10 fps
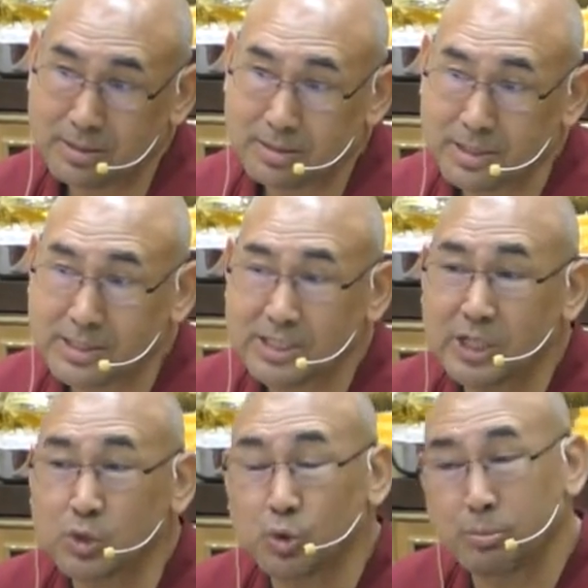Then
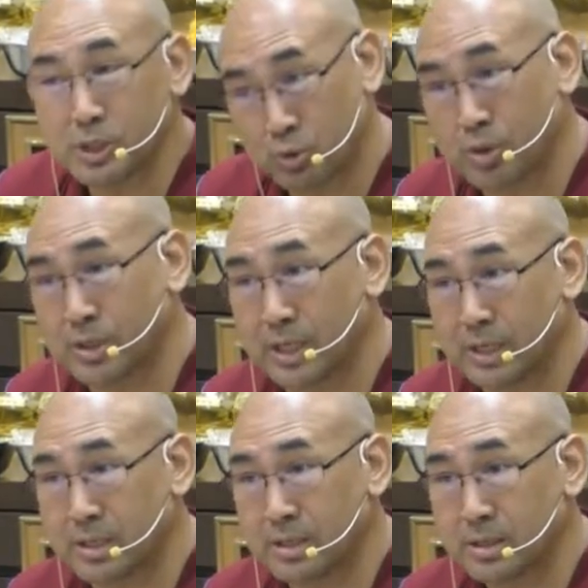sexual
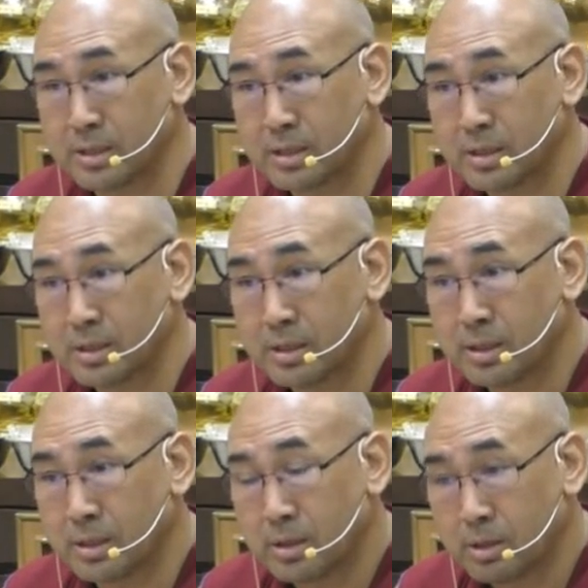misconduct.
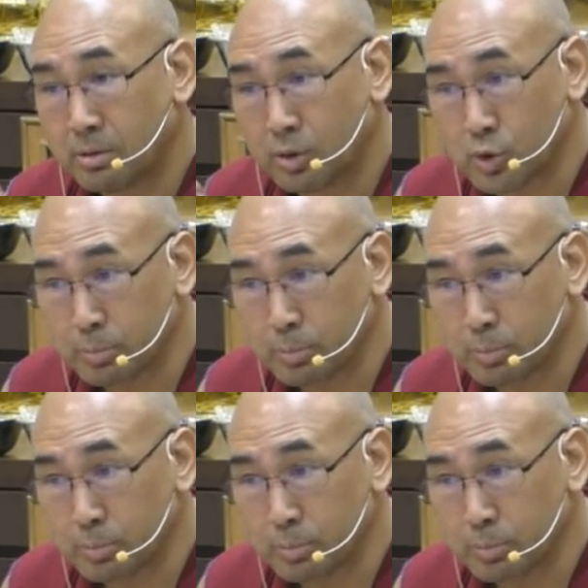Also